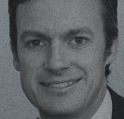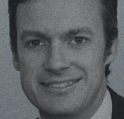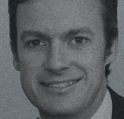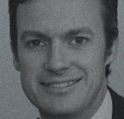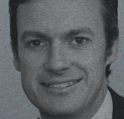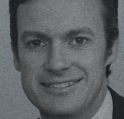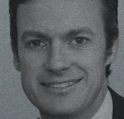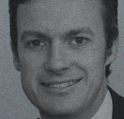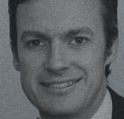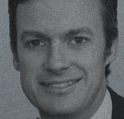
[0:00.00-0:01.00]

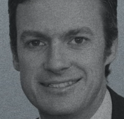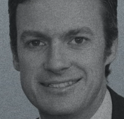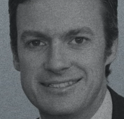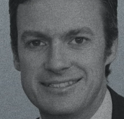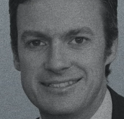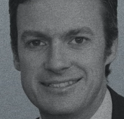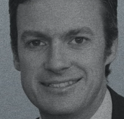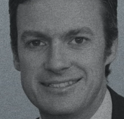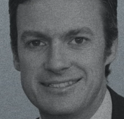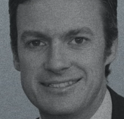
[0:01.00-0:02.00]

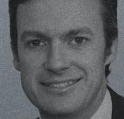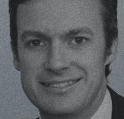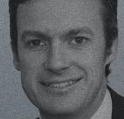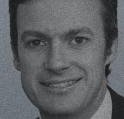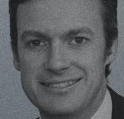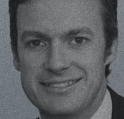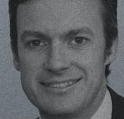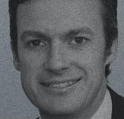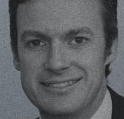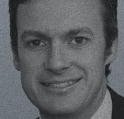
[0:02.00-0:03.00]

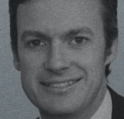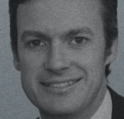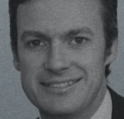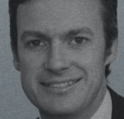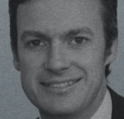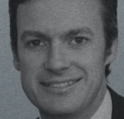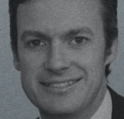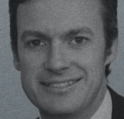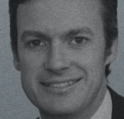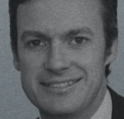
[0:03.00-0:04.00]

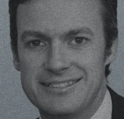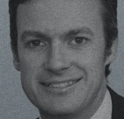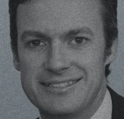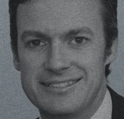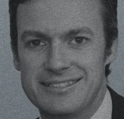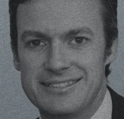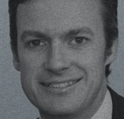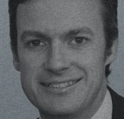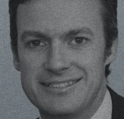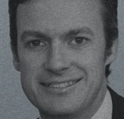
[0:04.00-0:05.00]

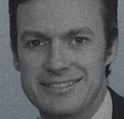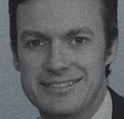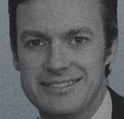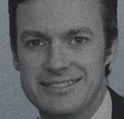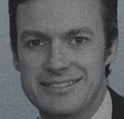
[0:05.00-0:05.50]
This is a still picture; no speech is visible.